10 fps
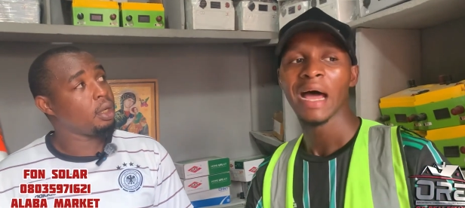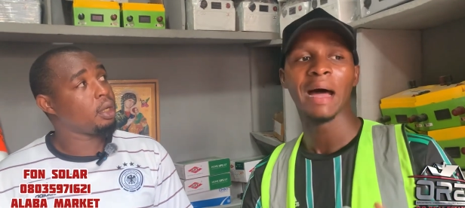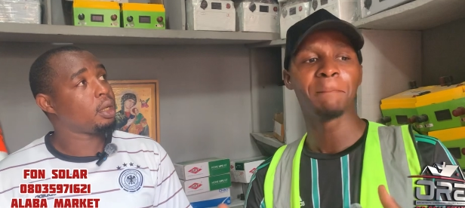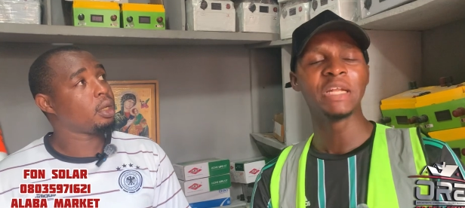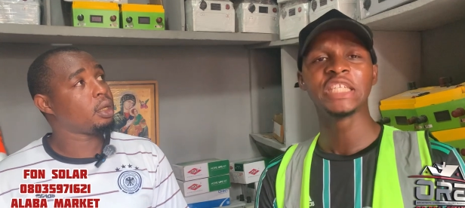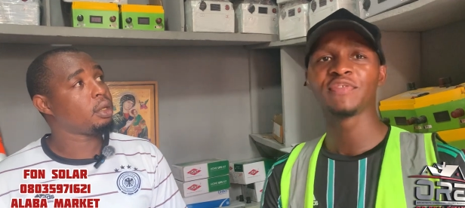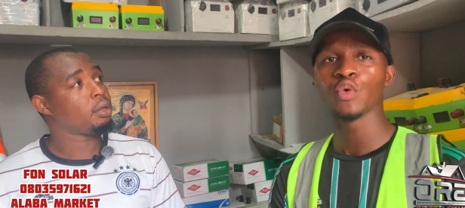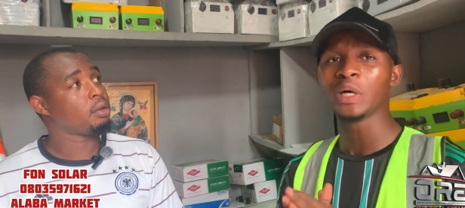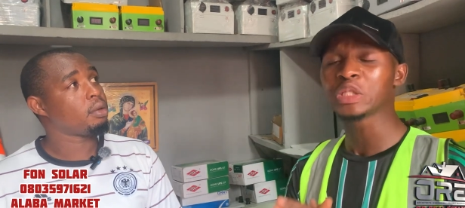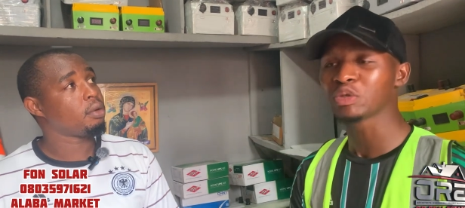Speaker 1: And please, if
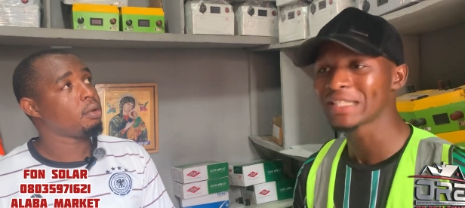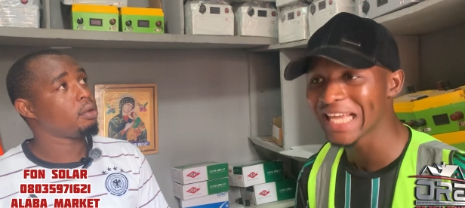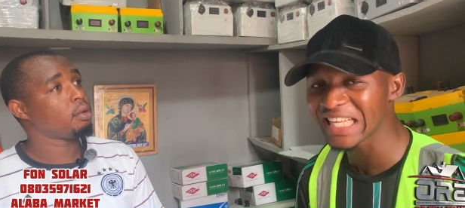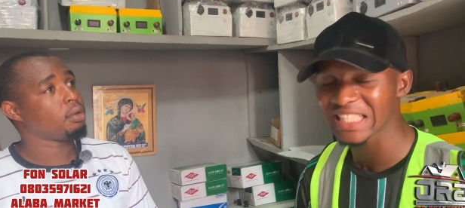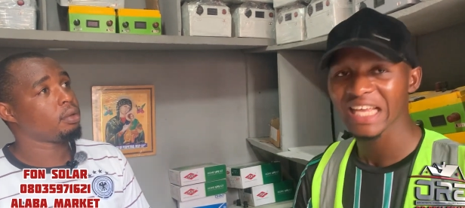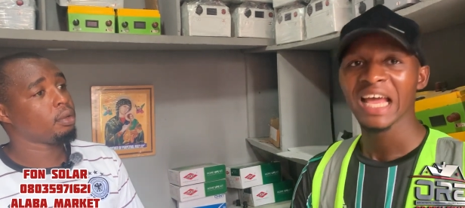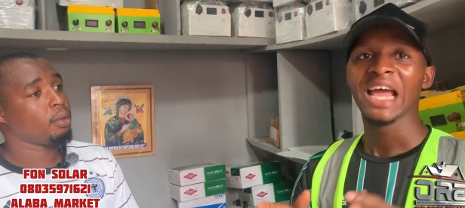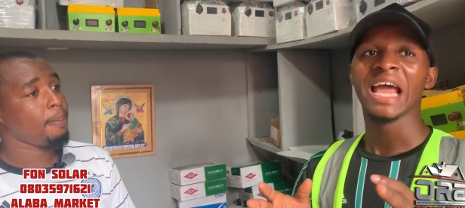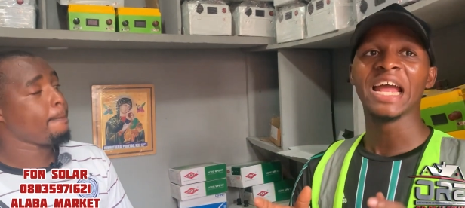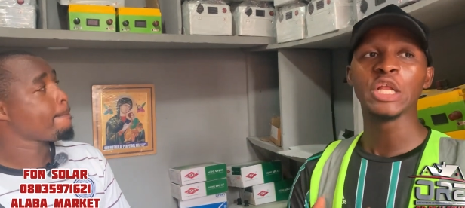you want to get
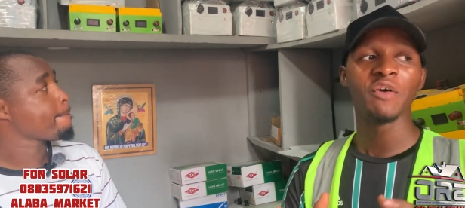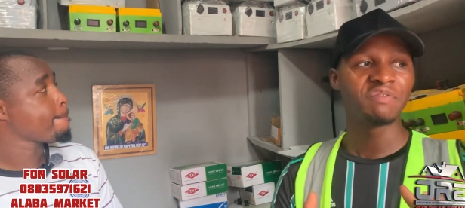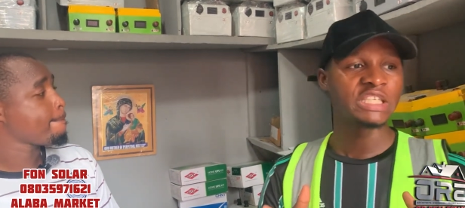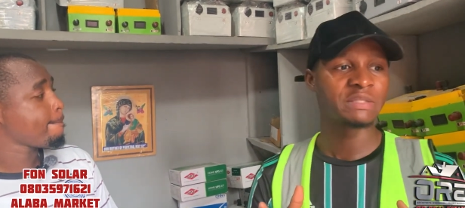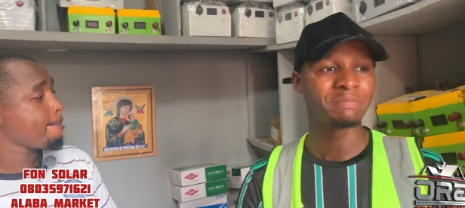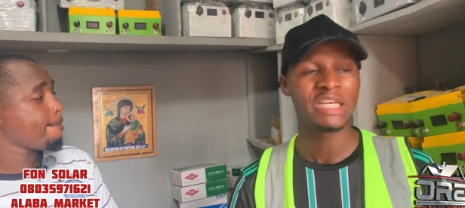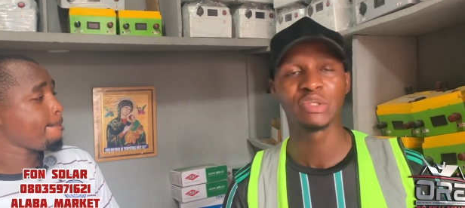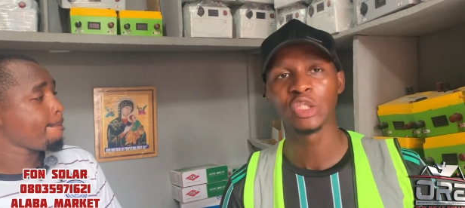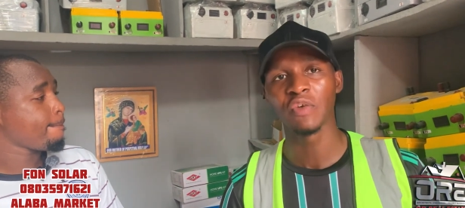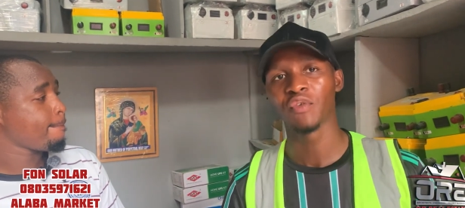any of these
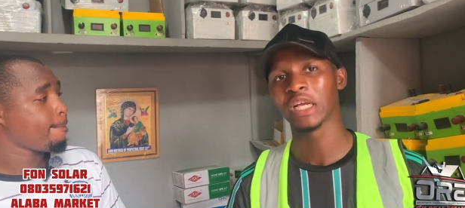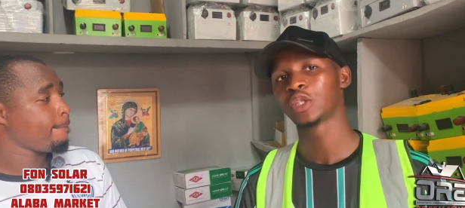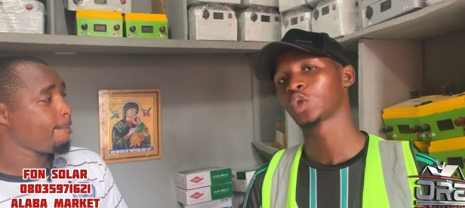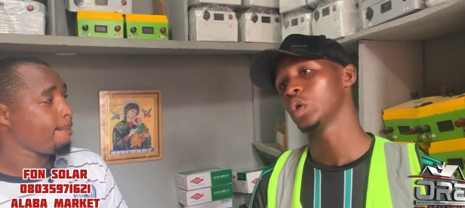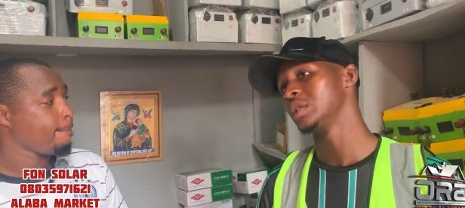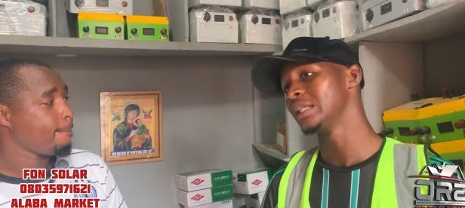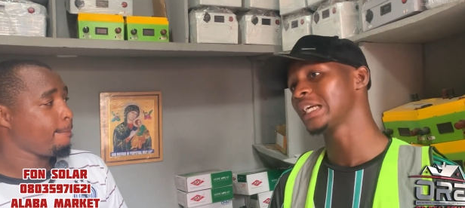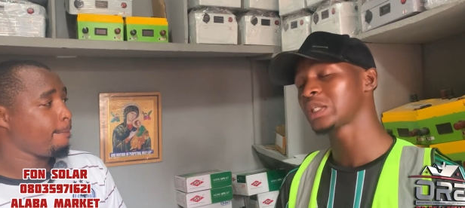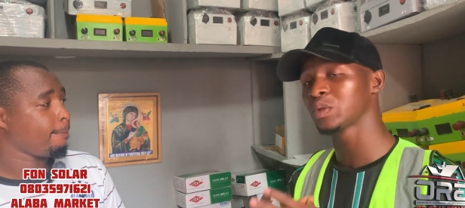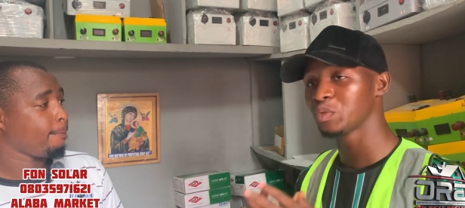batteries, don't forget to
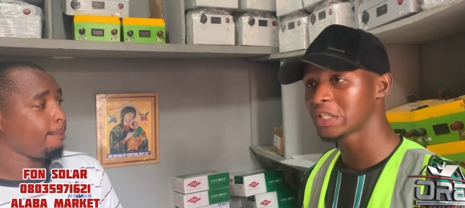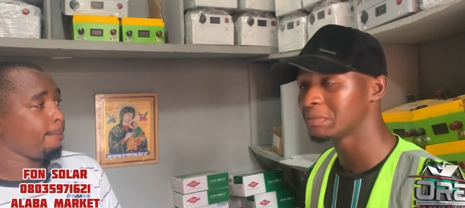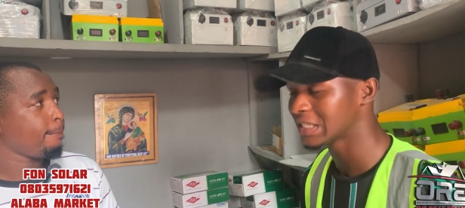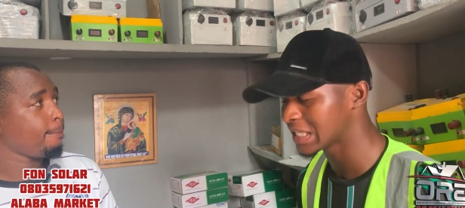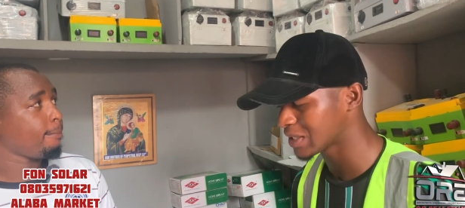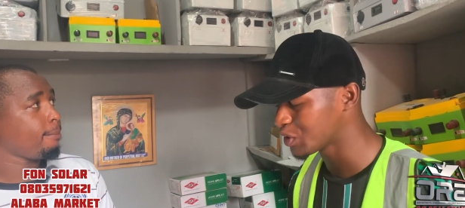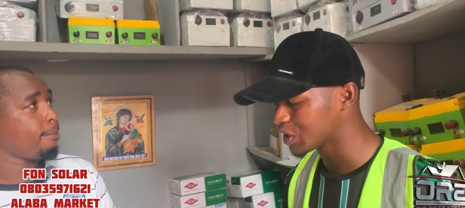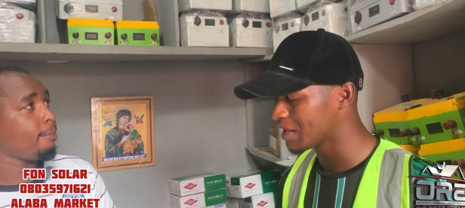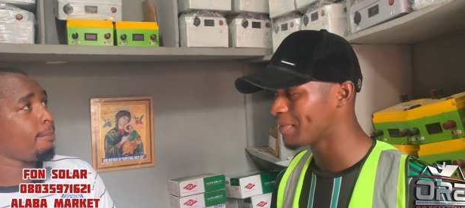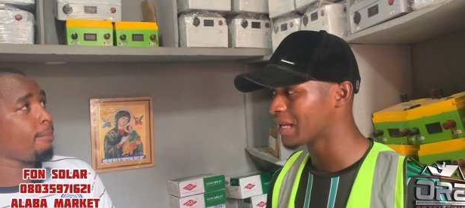connect with Mr. So what's
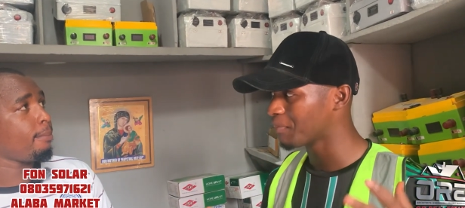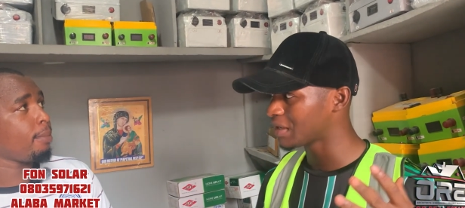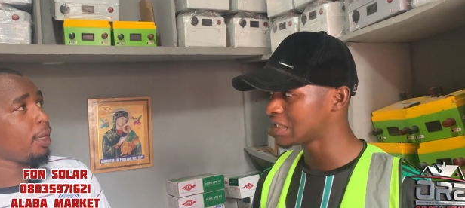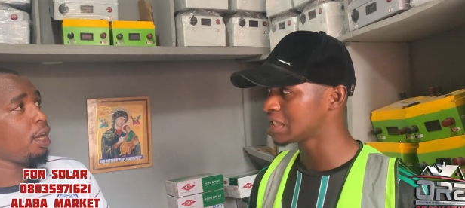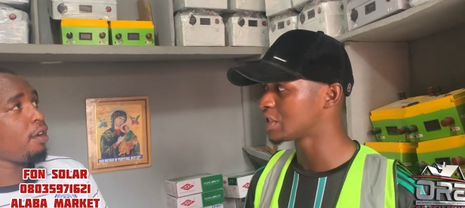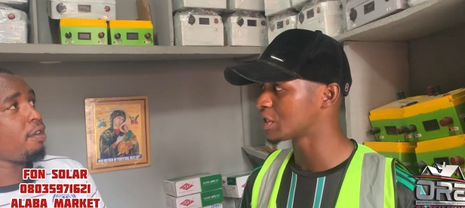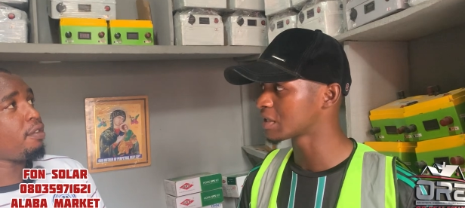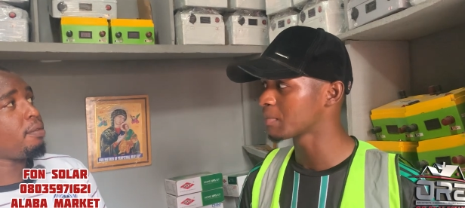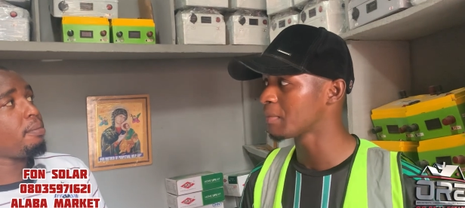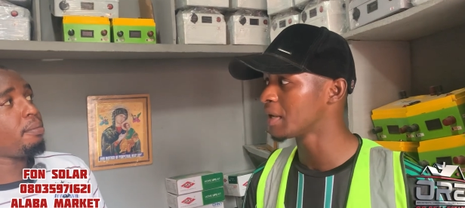your name again, please? Just
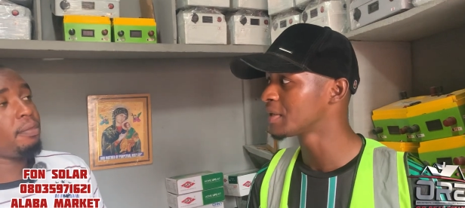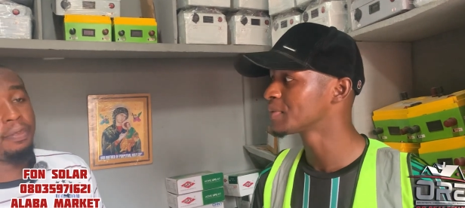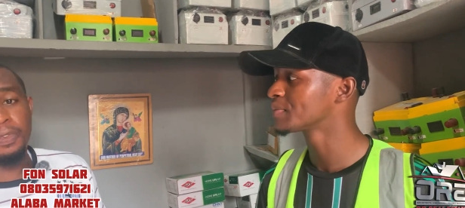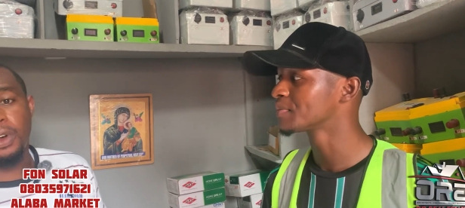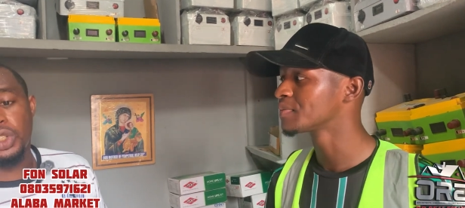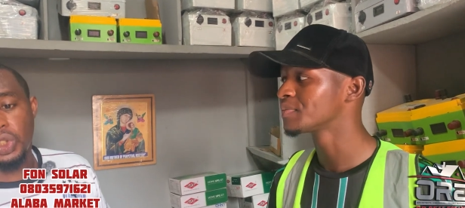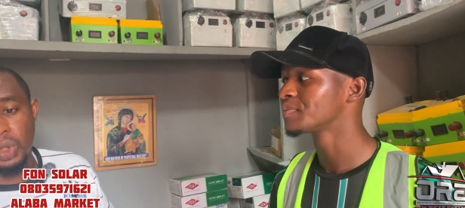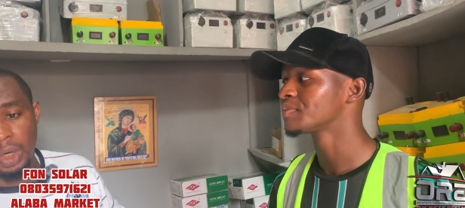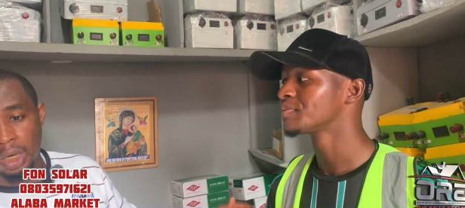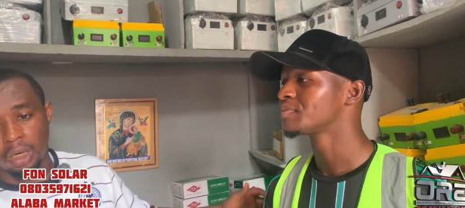Fon
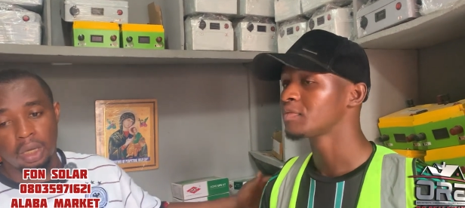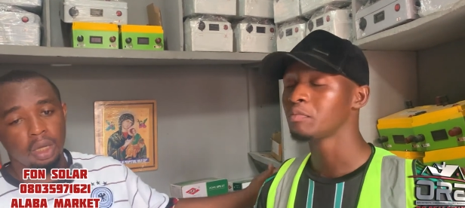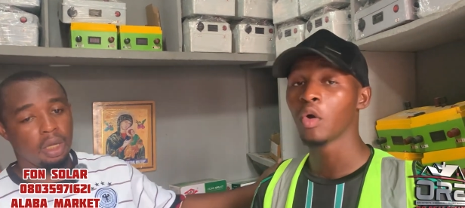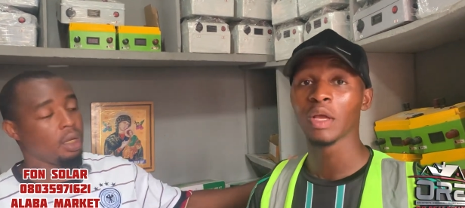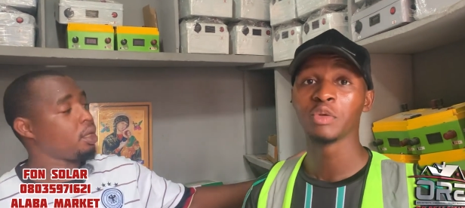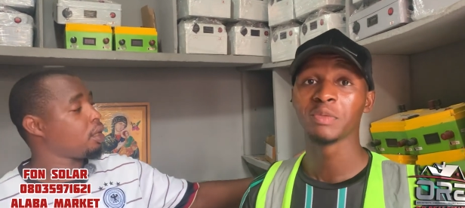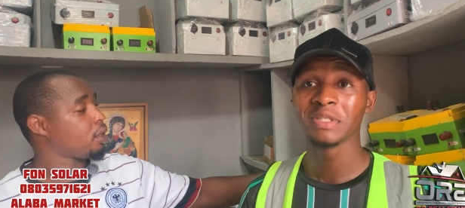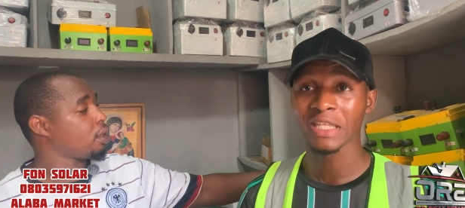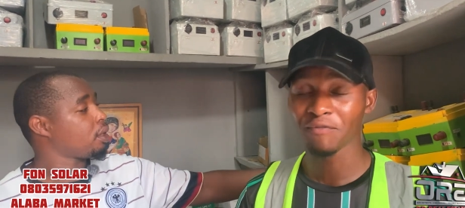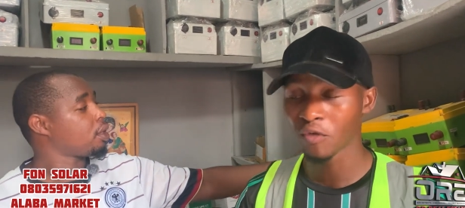Solar. Okay, with
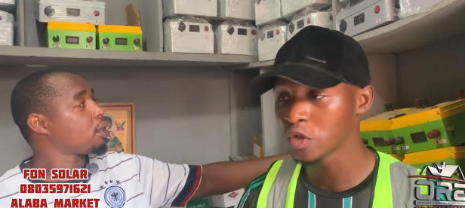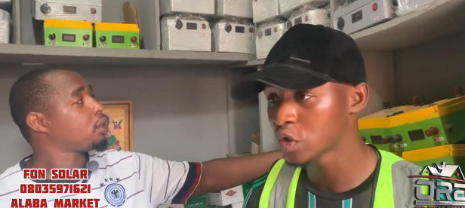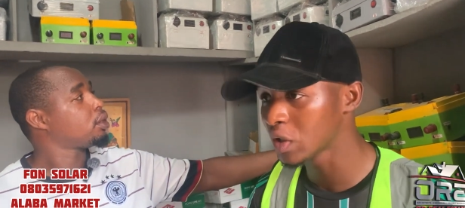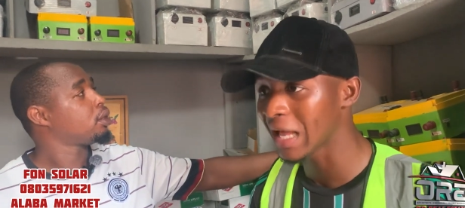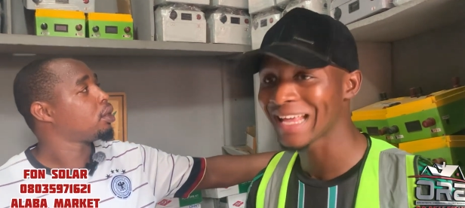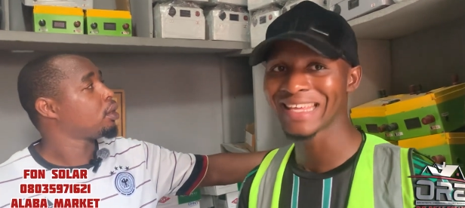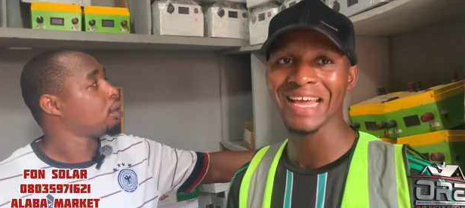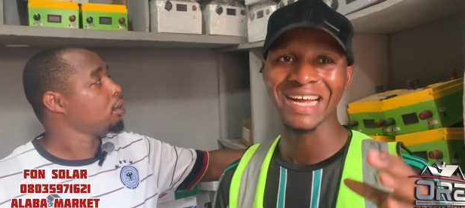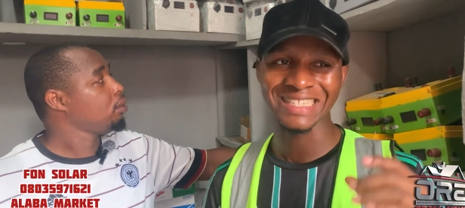Mr. Fon Solar here at